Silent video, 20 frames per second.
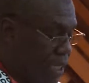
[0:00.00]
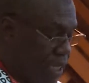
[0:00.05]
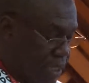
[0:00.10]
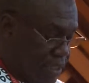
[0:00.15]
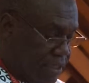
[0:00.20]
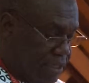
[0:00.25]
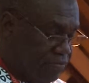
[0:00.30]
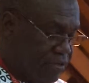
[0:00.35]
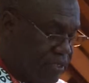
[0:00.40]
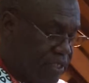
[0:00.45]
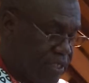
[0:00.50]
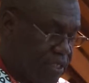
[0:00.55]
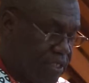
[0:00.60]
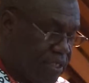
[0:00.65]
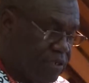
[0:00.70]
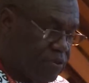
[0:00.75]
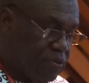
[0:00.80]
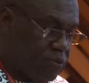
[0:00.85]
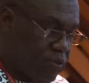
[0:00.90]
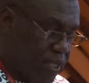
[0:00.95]
activity
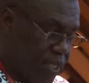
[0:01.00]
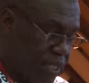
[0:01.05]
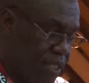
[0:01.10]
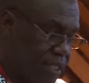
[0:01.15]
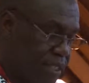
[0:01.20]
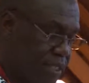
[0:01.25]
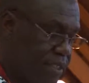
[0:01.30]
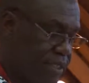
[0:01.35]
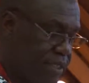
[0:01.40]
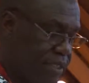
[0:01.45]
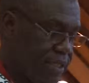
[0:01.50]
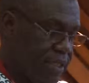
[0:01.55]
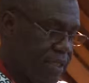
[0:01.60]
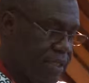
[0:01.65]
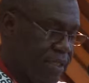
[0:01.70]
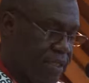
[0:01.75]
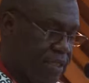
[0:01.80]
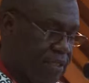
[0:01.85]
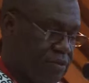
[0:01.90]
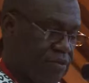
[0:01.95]
this week
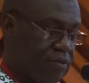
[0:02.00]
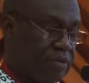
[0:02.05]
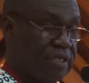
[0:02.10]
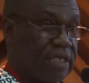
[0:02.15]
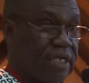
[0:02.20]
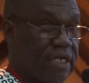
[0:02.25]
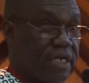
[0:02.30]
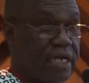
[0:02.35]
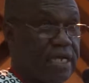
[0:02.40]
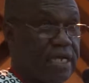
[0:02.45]
is on the